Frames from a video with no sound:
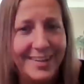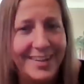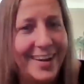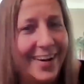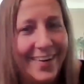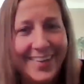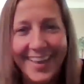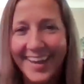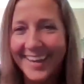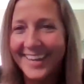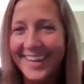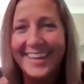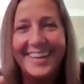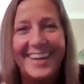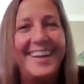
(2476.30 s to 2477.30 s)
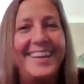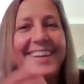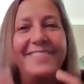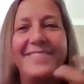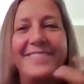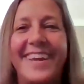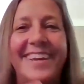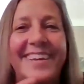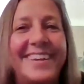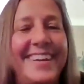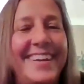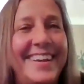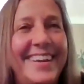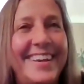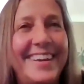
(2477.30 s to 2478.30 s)
you know like i kind of that
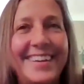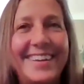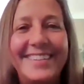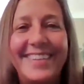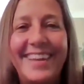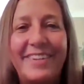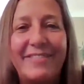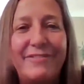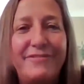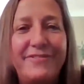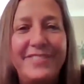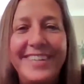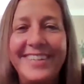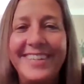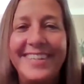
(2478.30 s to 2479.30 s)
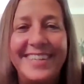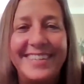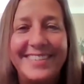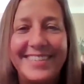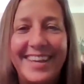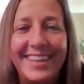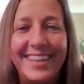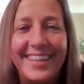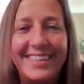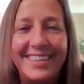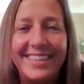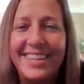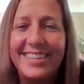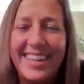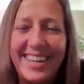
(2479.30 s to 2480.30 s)
that feeling inside like
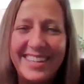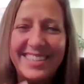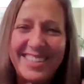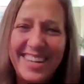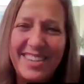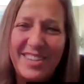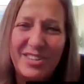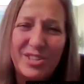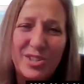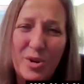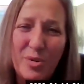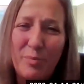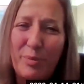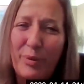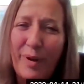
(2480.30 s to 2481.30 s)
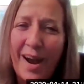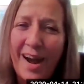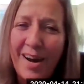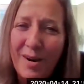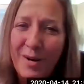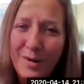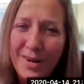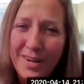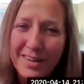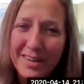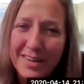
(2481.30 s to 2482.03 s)
because like i said they're so proud